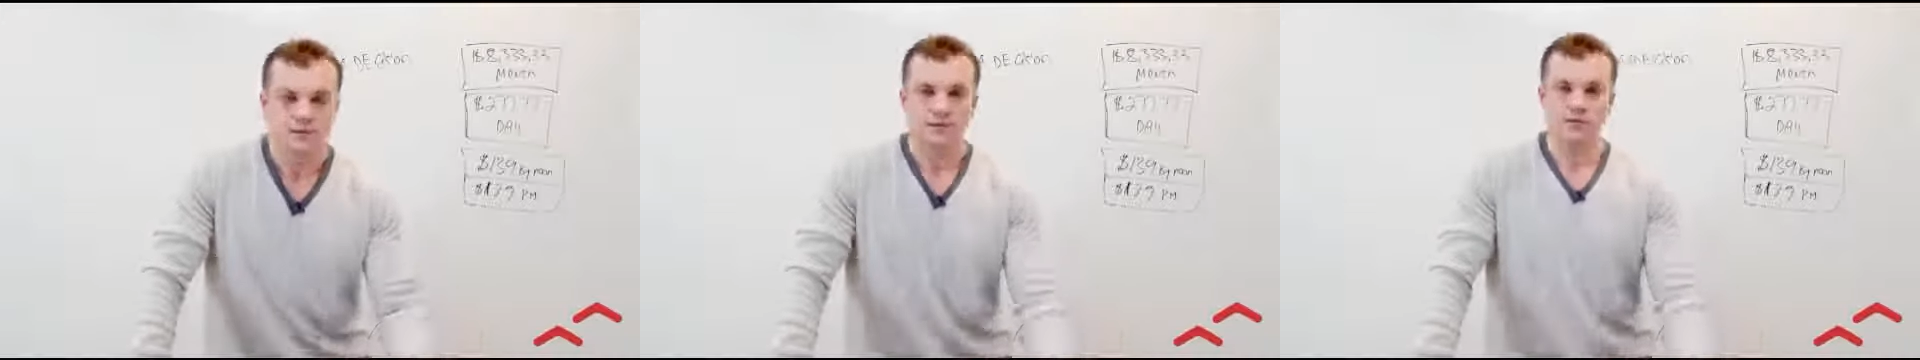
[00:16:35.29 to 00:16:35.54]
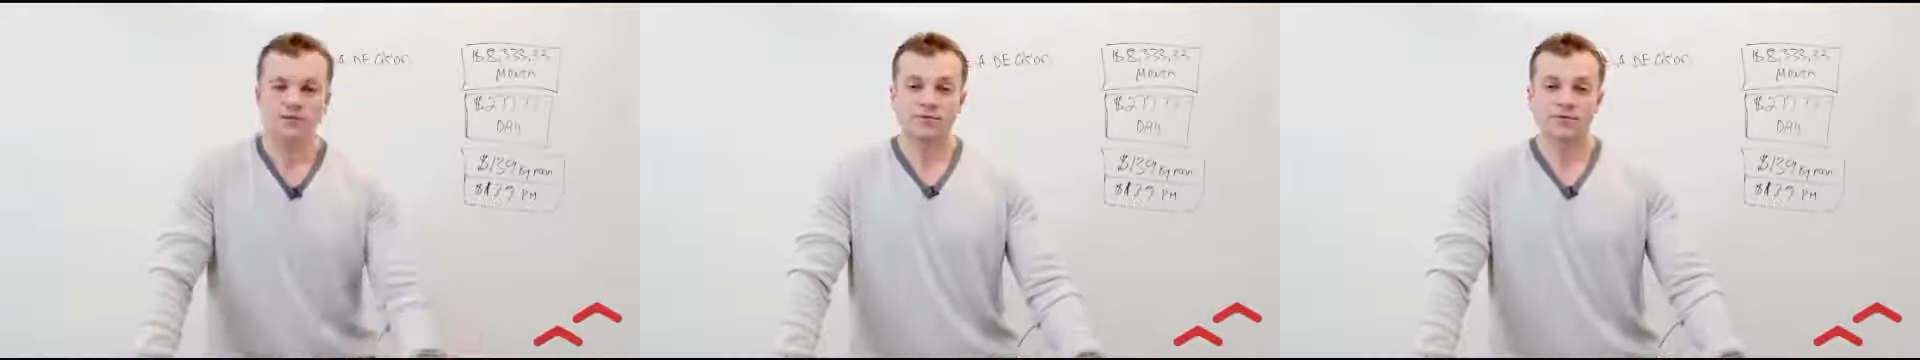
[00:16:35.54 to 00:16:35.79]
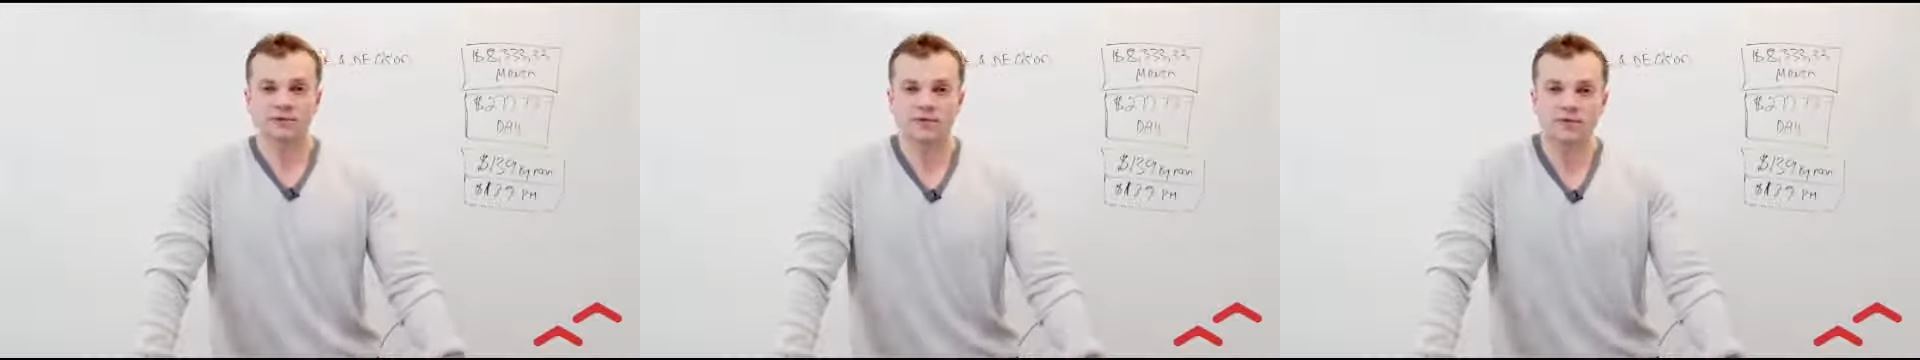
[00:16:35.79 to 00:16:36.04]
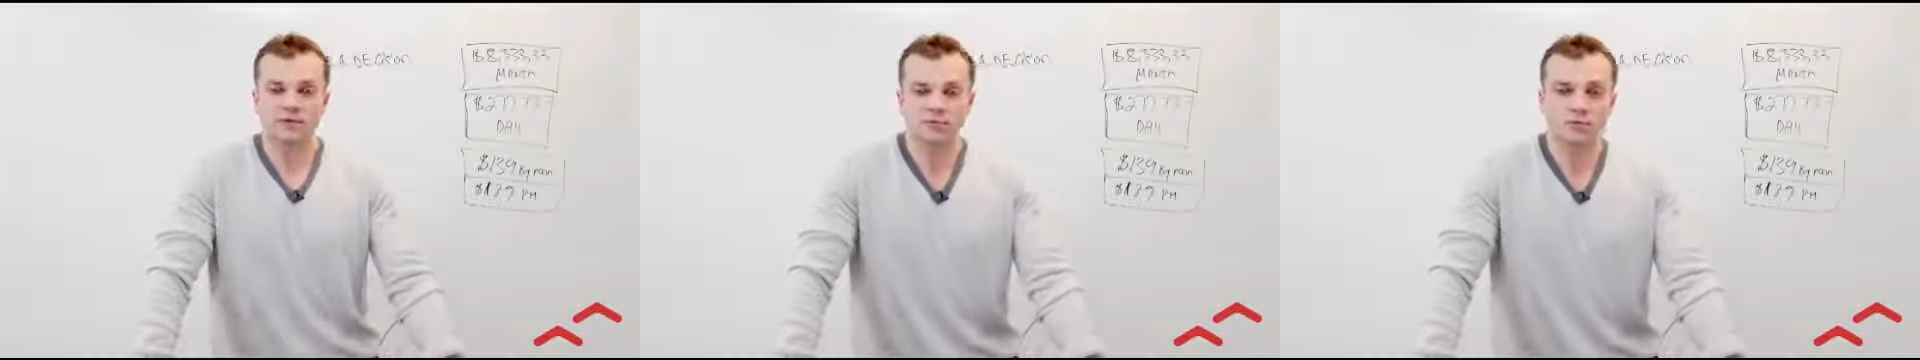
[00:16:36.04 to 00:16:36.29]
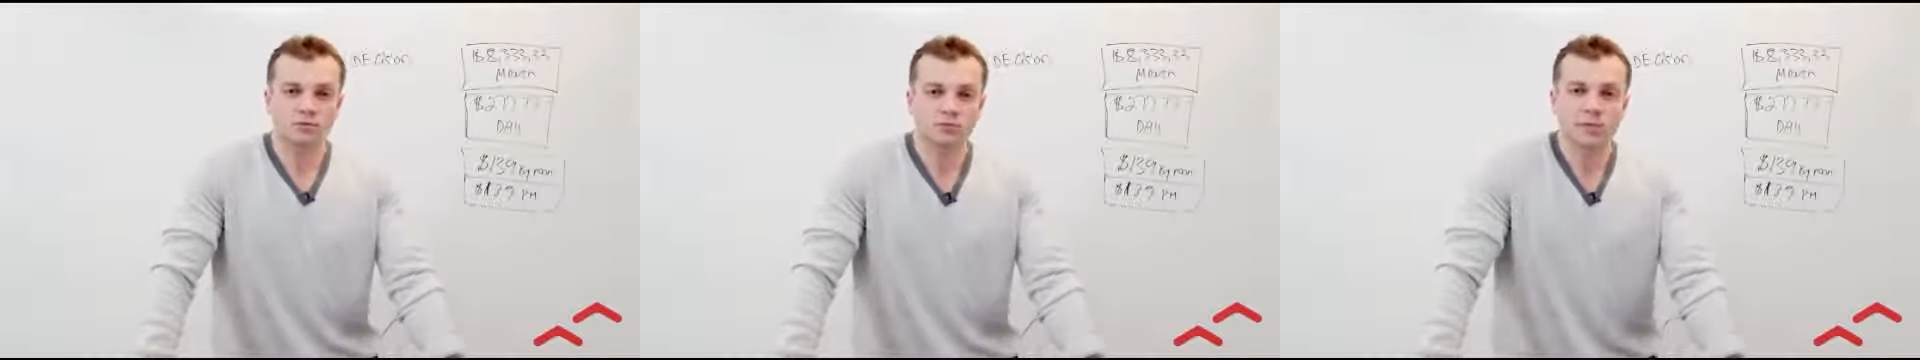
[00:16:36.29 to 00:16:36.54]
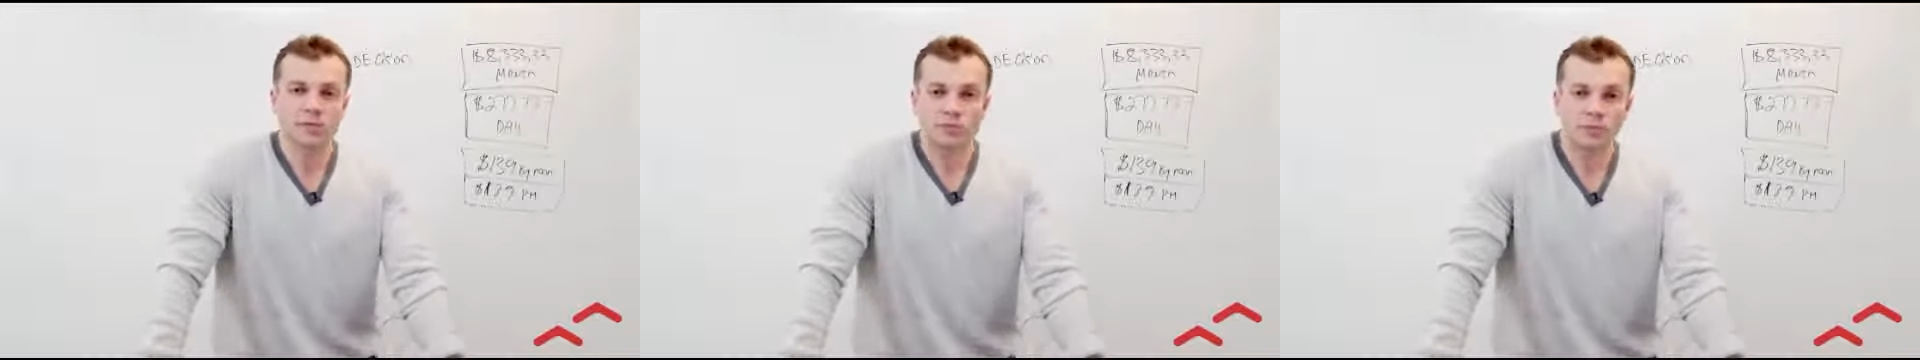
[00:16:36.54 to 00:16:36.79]
secret is this. Most
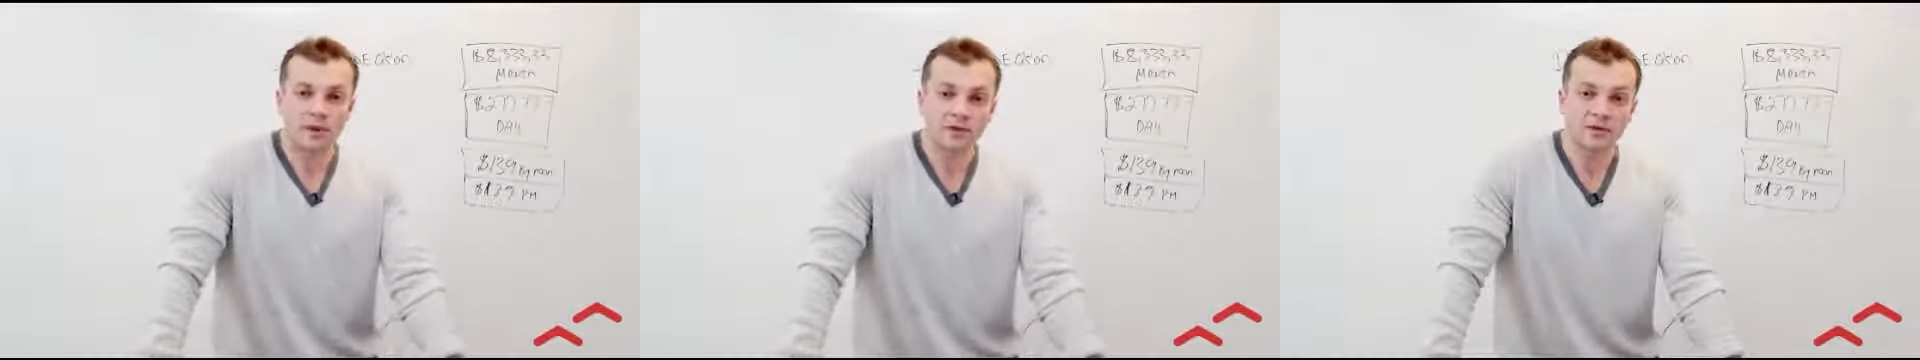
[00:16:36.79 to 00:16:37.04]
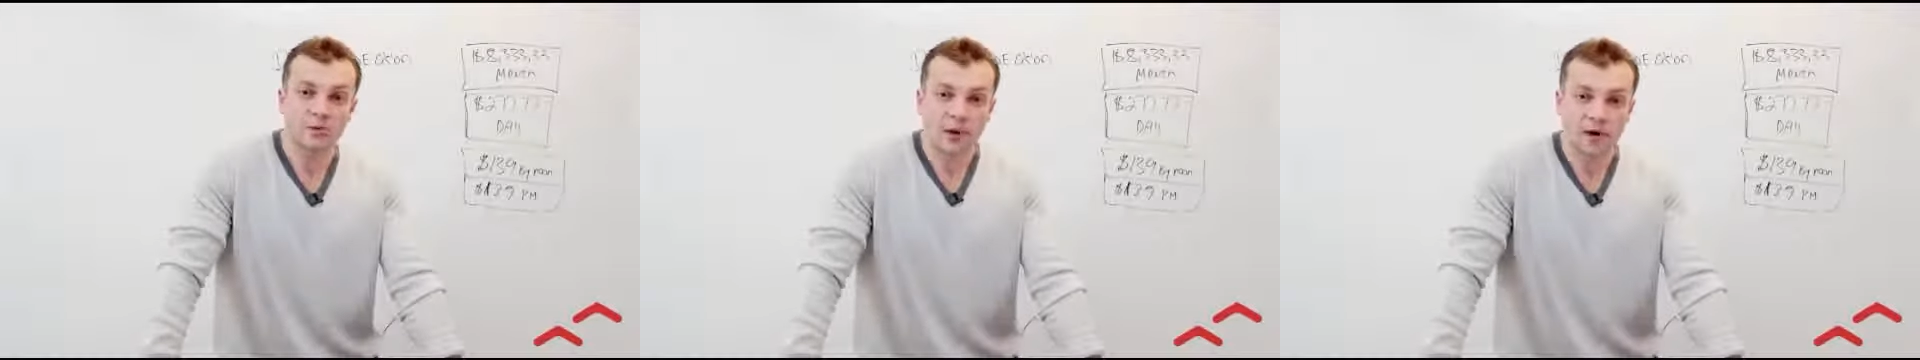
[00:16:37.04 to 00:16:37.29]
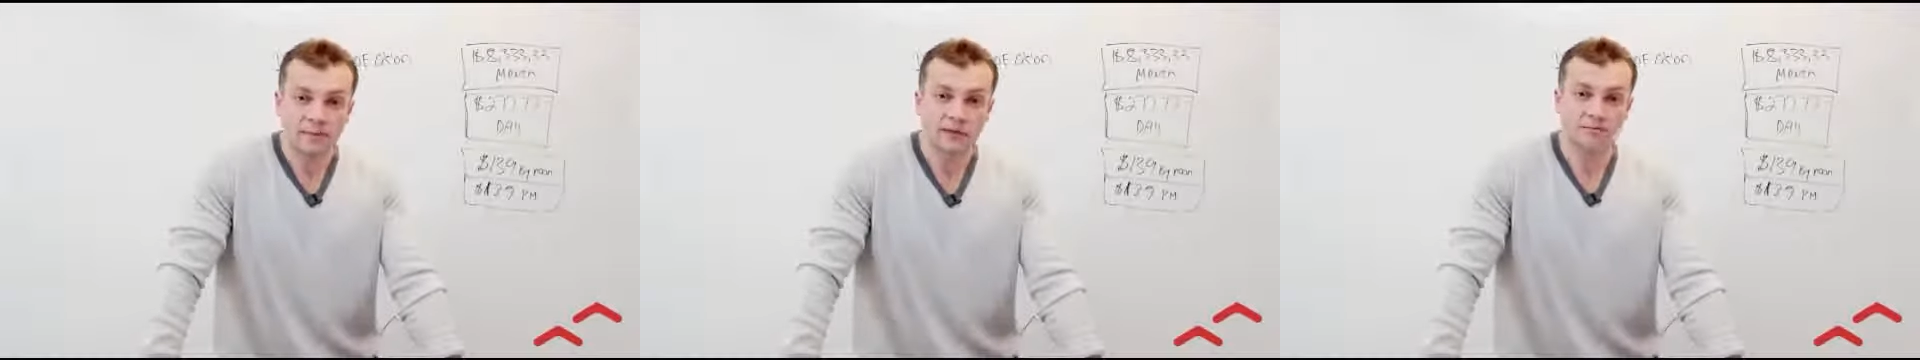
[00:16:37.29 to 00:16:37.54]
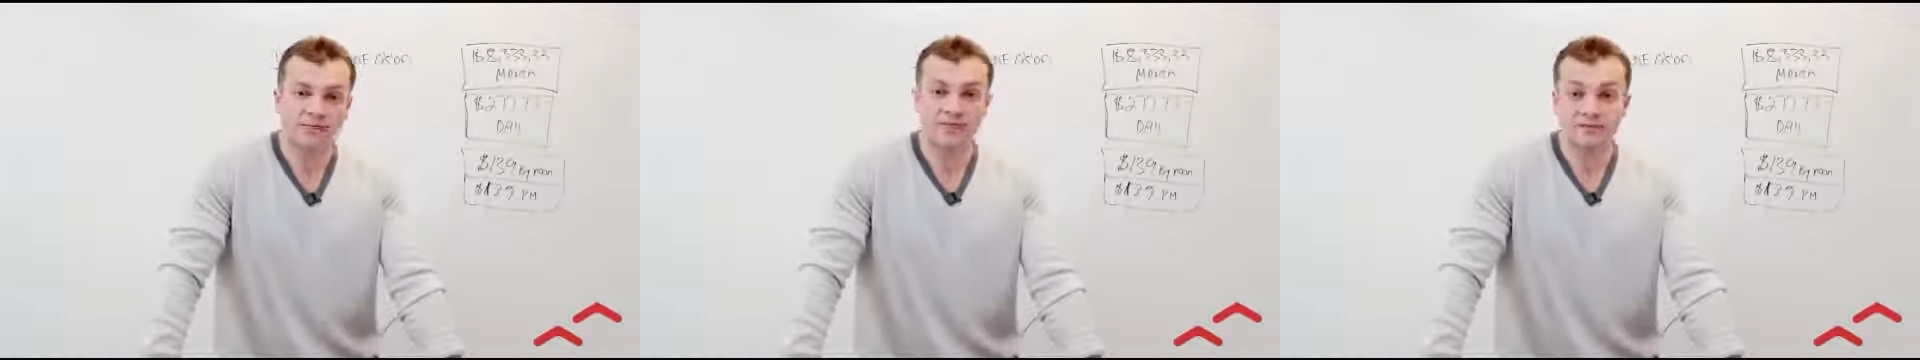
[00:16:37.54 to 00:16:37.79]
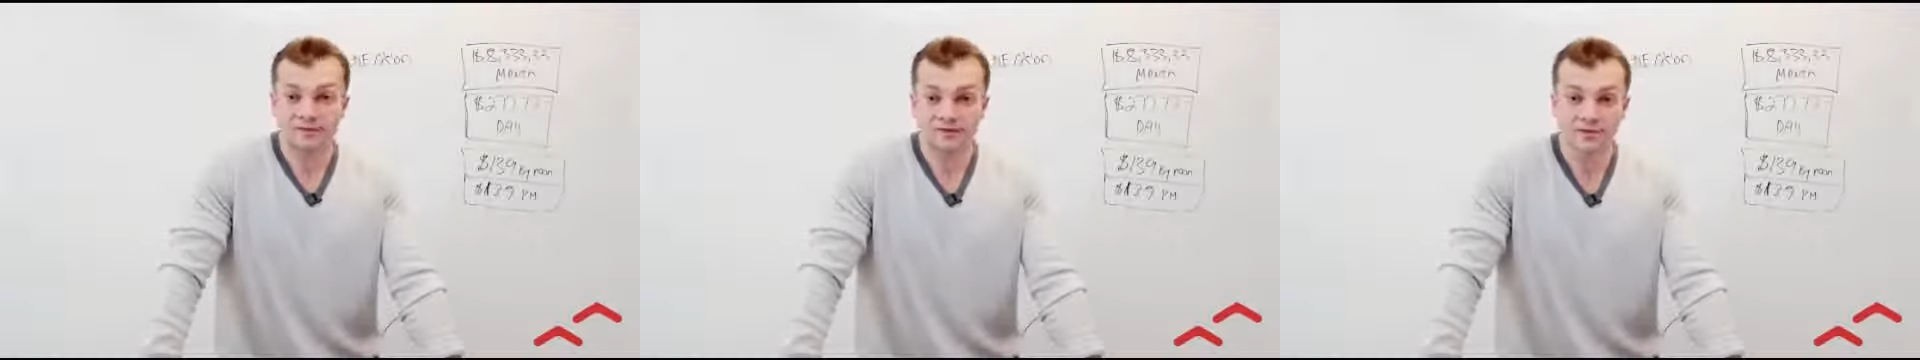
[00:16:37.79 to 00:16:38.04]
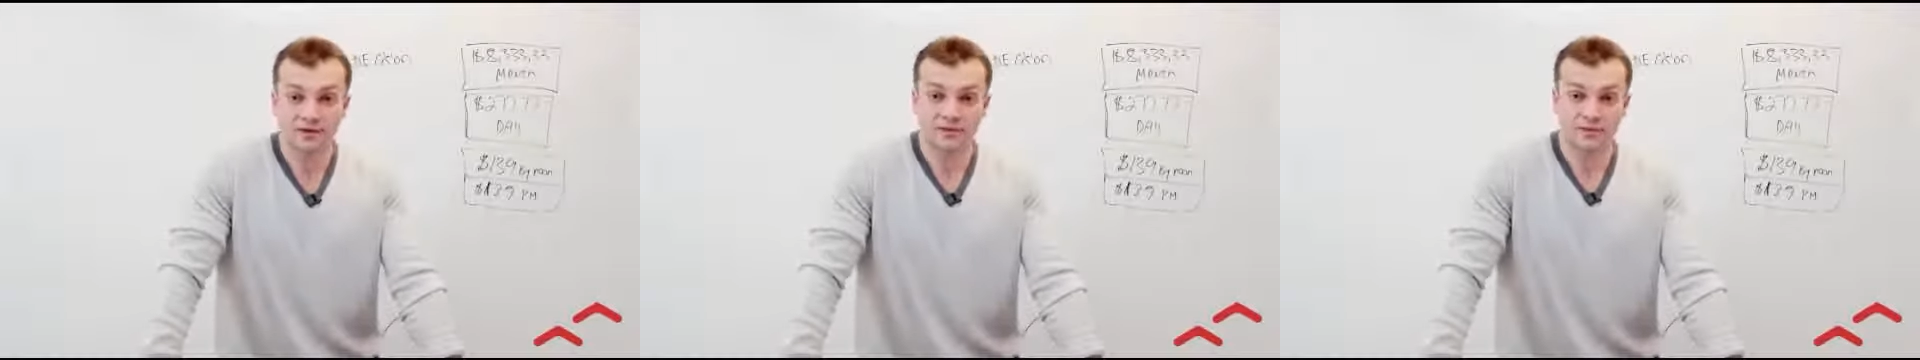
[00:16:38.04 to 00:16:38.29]
people don't make it. Why? Because they never decided